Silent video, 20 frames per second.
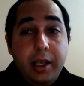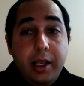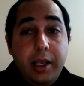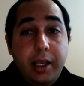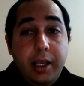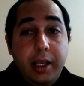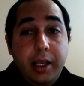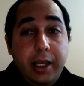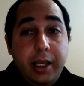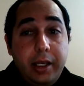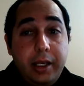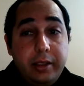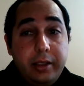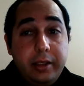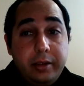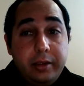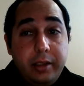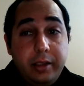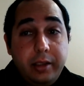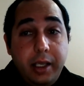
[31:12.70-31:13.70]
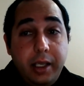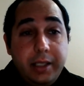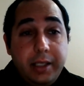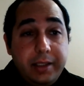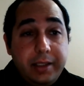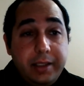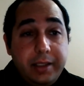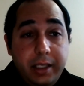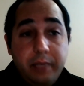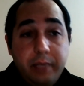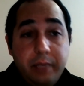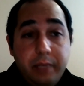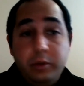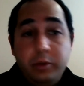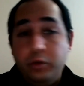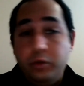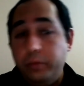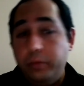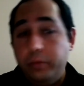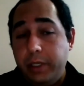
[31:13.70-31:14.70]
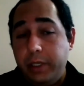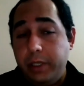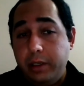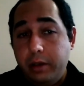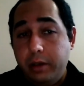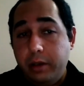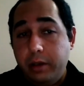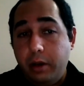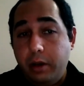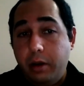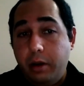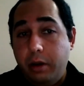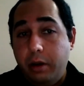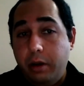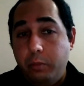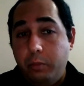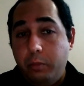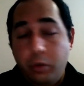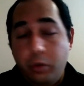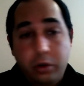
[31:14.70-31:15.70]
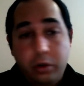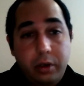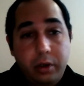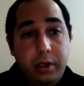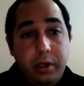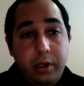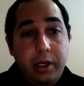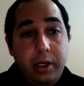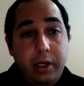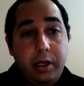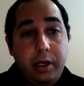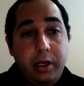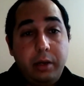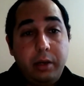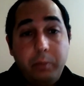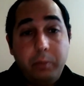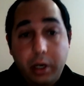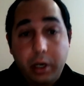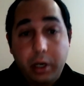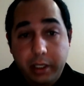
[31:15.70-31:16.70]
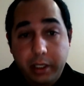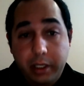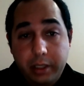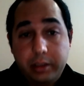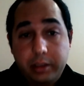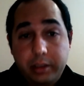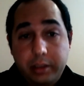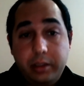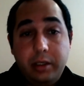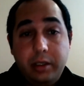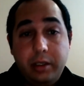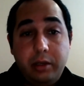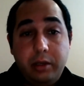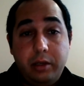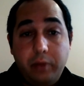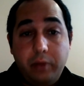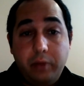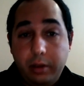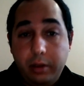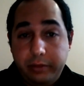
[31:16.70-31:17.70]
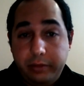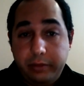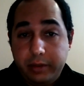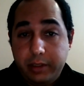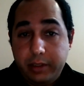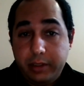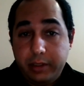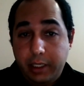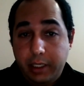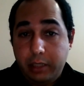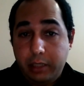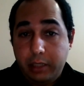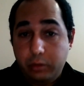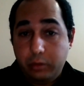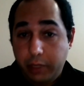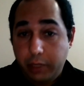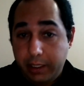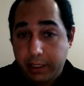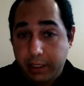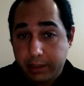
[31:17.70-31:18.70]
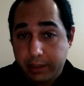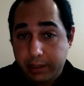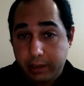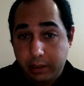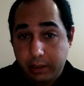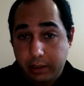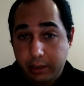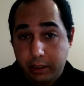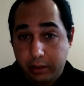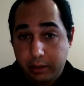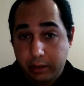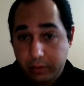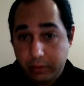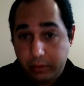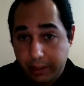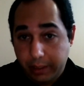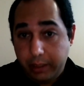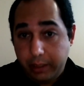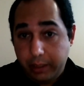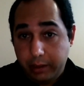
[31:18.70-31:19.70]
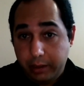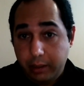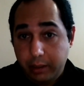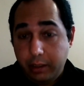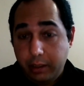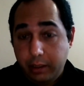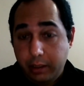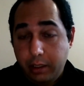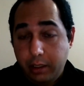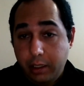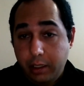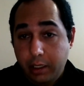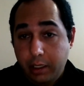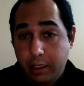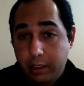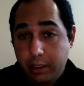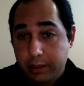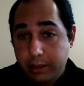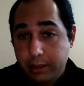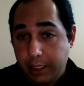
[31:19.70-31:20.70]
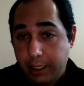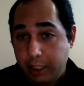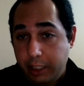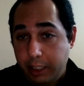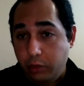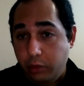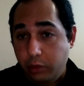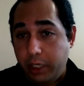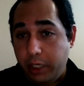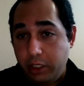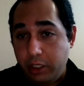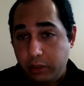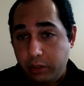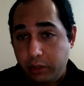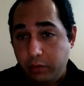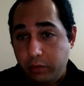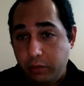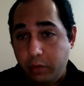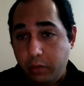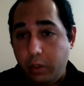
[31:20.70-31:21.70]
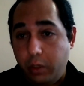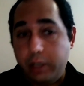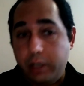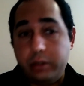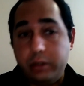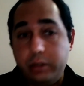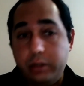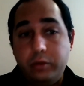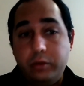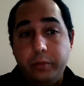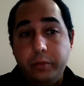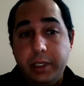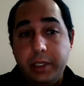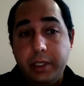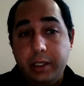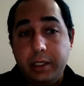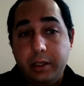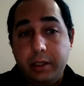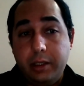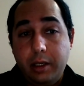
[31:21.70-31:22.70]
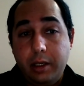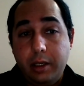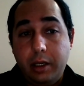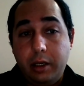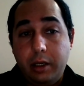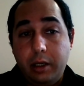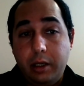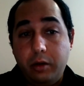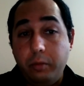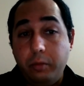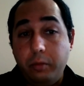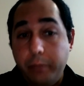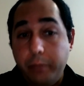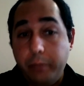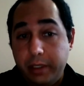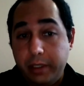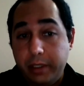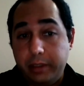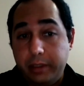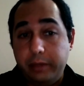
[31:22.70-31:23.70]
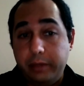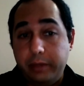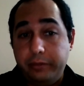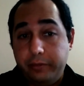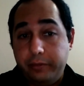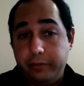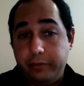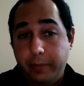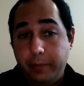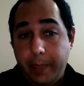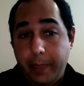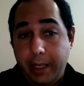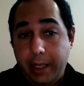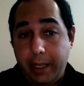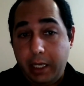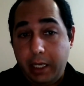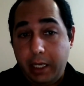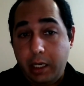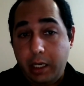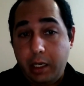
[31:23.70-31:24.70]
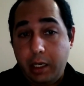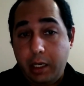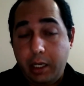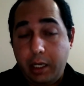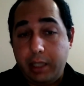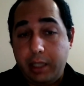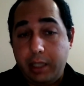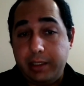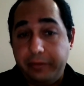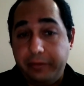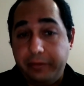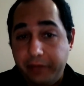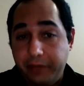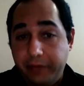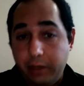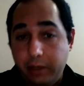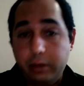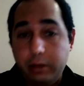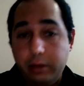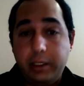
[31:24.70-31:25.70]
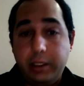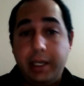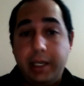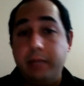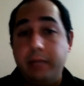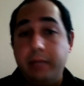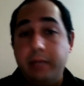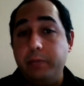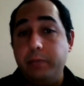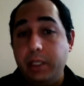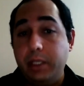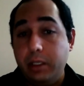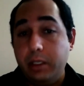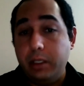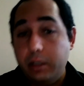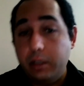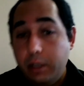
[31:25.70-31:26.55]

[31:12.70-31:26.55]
and is deemed to be more market relevant in today's society. The education required to be competitive in the field can be